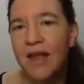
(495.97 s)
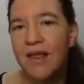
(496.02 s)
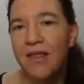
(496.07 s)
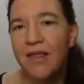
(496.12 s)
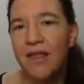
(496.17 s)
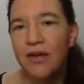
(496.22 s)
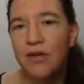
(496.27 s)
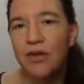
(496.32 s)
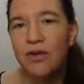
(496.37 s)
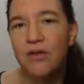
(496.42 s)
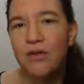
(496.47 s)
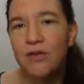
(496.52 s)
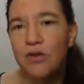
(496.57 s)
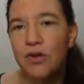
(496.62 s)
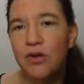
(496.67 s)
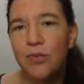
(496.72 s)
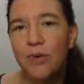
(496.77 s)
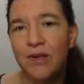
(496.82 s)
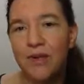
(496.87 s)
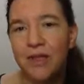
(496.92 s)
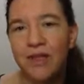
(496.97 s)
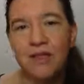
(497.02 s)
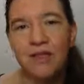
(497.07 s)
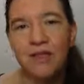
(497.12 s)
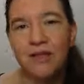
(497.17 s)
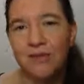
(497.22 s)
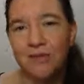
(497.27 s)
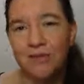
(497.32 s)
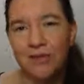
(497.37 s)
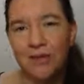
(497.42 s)
then you're assuming that
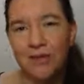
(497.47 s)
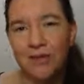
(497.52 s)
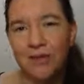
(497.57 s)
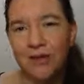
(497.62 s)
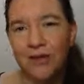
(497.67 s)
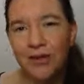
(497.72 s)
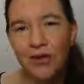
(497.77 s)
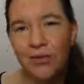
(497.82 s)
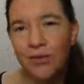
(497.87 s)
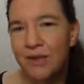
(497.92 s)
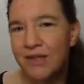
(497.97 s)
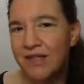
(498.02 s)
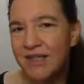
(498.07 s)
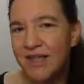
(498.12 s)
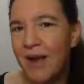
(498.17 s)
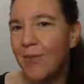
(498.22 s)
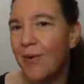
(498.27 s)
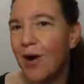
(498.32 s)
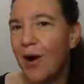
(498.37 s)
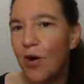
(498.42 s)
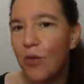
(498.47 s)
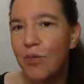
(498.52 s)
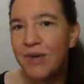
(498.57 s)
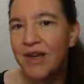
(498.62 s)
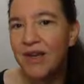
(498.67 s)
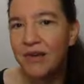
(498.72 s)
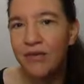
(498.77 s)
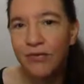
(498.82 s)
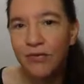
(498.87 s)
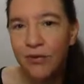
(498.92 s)
you would somehow
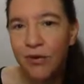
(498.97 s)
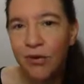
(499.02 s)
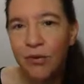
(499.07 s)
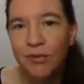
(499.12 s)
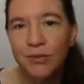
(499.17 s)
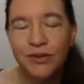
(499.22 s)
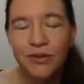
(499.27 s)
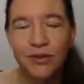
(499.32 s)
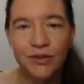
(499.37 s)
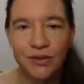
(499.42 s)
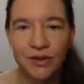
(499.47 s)
be informed